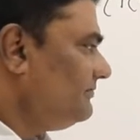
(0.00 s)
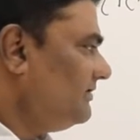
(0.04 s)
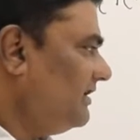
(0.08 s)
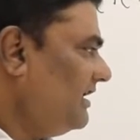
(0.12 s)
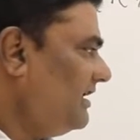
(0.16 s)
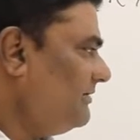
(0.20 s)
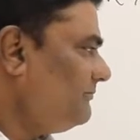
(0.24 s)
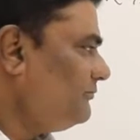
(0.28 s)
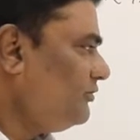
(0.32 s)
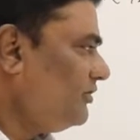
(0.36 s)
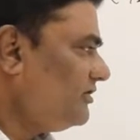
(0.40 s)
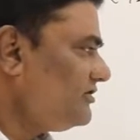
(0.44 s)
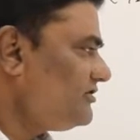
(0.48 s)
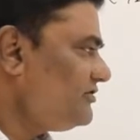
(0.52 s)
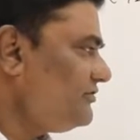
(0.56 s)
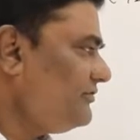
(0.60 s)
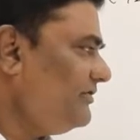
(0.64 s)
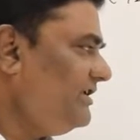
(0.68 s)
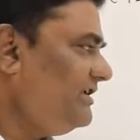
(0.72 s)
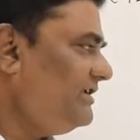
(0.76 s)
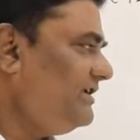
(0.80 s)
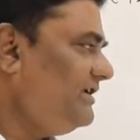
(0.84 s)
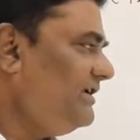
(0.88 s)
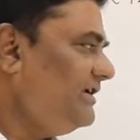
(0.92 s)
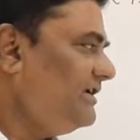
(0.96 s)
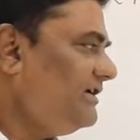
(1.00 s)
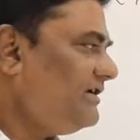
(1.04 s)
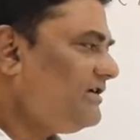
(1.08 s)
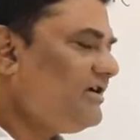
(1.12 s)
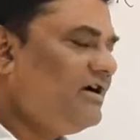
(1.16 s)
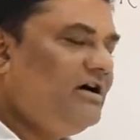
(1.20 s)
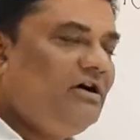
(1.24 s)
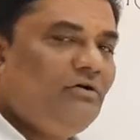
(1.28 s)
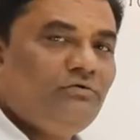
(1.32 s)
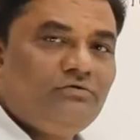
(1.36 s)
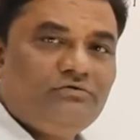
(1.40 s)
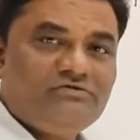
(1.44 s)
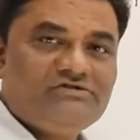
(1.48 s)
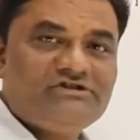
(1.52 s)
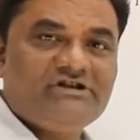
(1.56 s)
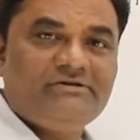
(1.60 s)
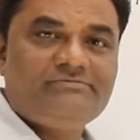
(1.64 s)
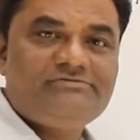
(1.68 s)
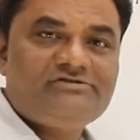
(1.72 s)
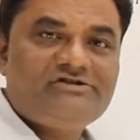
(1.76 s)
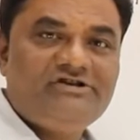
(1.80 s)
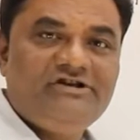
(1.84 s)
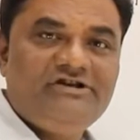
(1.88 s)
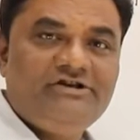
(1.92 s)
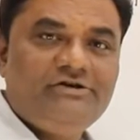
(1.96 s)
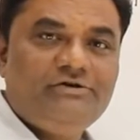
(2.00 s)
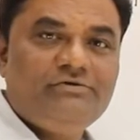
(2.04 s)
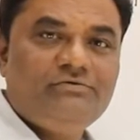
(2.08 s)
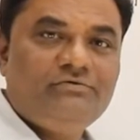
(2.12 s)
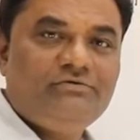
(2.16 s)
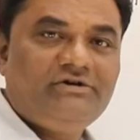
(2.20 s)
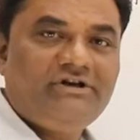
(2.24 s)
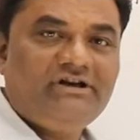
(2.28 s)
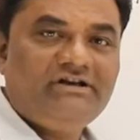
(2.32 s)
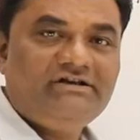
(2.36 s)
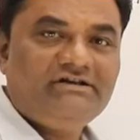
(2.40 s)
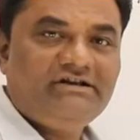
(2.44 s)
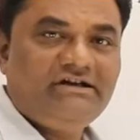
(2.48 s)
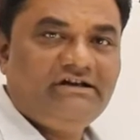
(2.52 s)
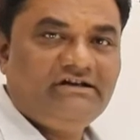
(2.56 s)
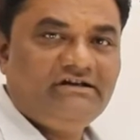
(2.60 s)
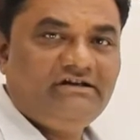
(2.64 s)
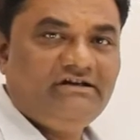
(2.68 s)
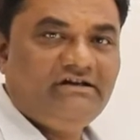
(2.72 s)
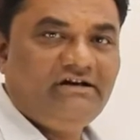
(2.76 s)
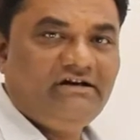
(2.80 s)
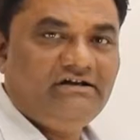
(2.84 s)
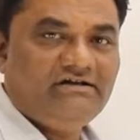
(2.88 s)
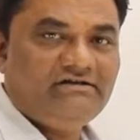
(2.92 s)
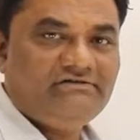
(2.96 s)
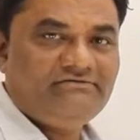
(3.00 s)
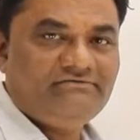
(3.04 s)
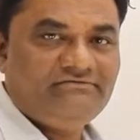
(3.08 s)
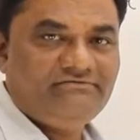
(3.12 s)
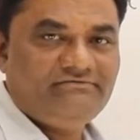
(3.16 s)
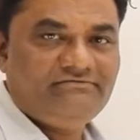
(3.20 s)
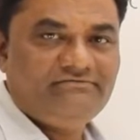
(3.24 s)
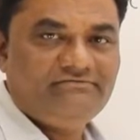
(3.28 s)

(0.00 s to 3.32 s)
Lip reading: I'm not showing here how to substitute and get the